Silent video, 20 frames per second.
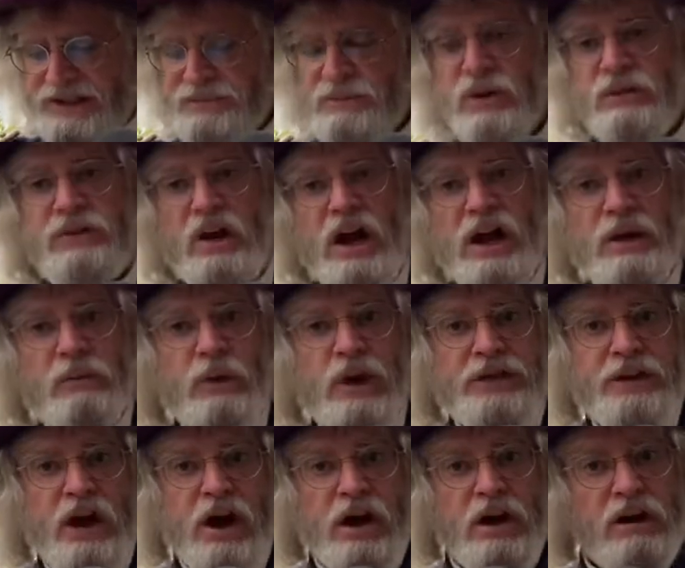move on with
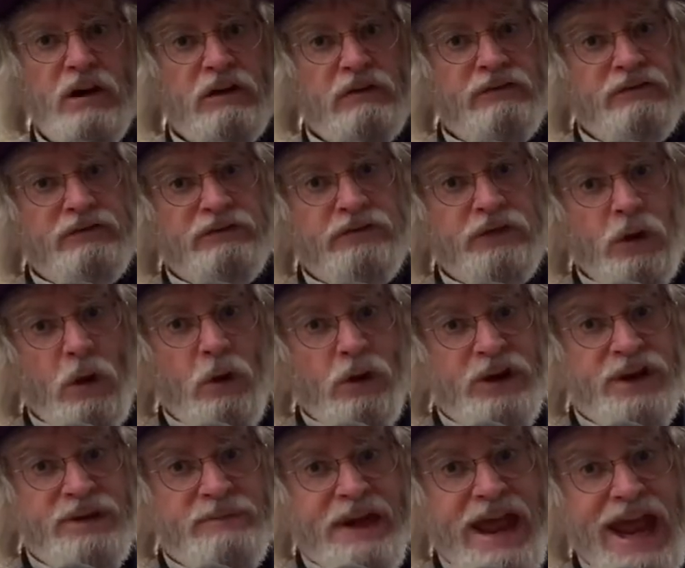our
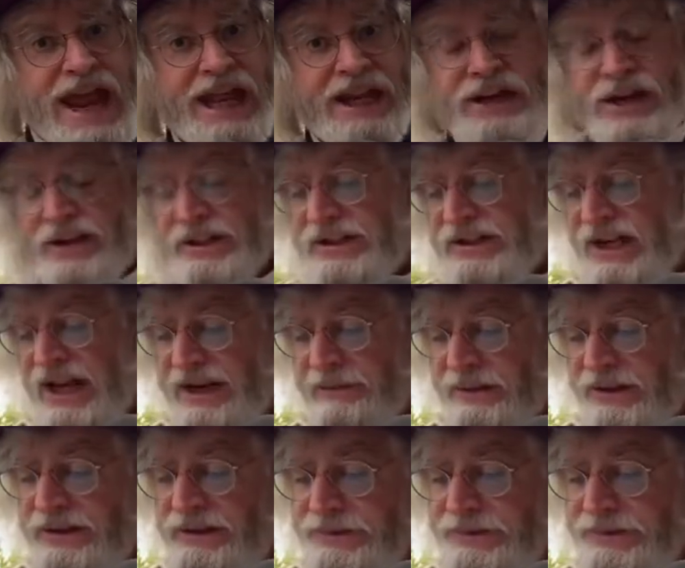Florida Man segment.